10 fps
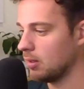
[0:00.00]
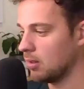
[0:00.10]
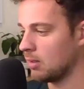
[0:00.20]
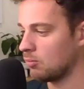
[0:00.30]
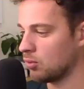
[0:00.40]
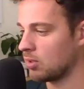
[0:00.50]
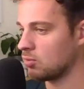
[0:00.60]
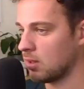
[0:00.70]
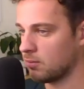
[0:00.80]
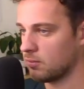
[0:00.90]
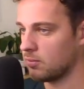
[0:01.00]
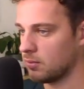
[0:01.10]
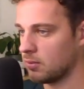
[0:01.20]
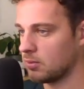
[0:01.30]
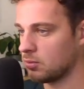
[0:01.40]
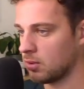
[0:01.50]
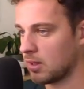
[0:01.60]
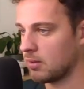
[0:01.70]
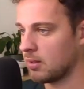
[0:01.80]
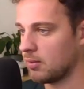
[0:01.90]
I'm good at drawing
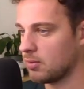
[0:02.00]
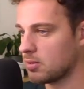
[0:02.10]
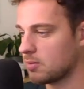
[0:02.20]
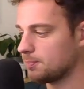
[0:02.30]
out arrows.